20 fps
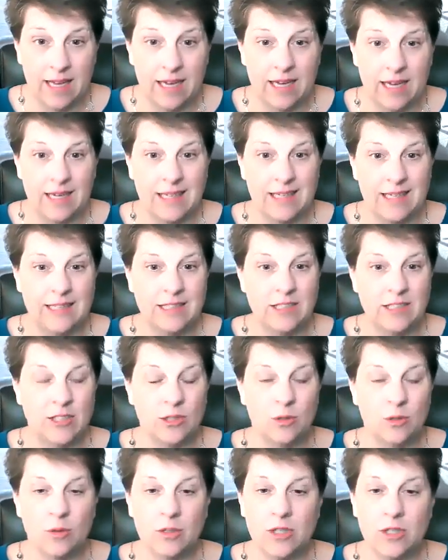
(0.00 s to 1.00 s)
And
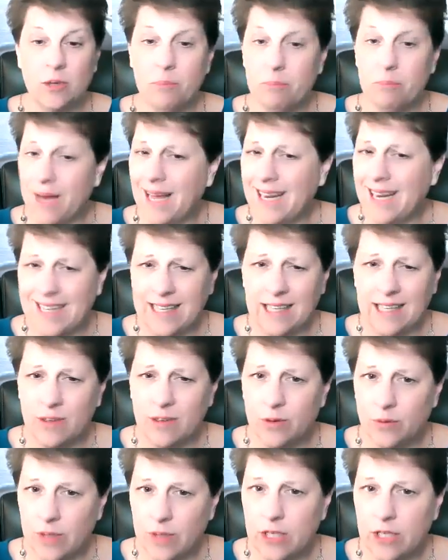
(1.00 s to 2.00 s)
so your body can
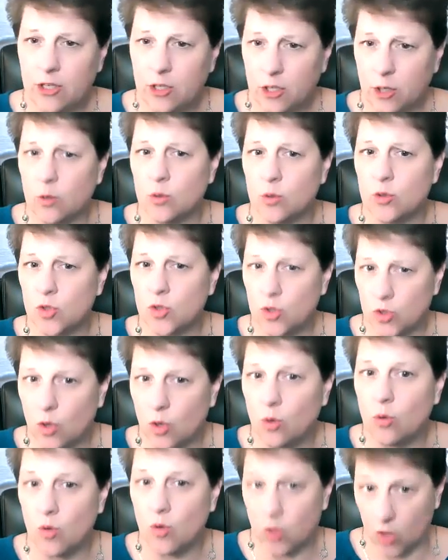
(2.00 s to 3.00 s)
only go
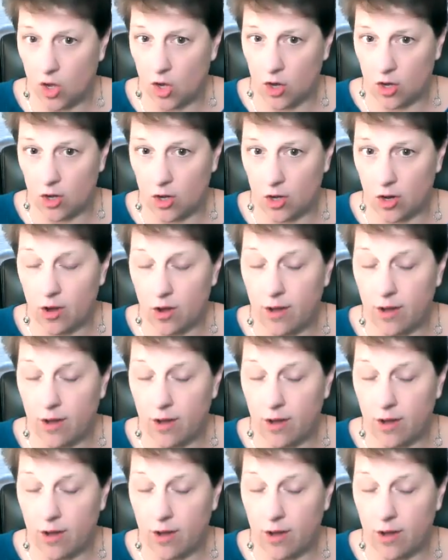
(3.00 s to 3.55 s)
so long